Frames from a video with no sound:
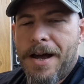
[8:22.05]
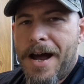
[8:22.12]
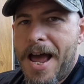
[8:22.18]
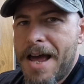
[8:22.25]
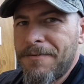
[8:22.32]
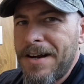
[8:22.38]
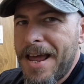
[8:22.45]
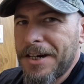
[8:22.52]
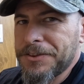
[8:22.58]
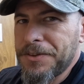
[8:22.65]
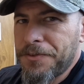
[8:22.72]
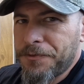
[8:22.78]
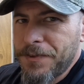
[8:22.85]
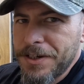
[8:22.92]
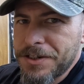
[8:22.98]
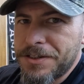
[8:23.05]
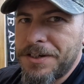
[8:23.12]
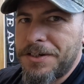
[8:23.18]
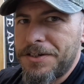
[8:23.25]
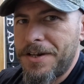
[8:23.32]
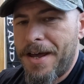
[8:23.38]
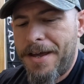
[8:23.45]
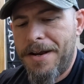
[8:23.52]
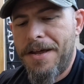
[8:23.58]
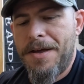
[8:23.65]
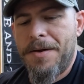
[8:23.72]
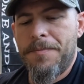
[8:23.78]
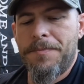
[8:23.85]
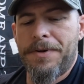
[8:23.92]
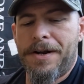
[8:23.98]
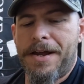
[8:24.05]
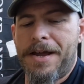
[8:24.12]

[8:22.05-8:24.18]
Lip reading: I haven't actually fished these yet, but I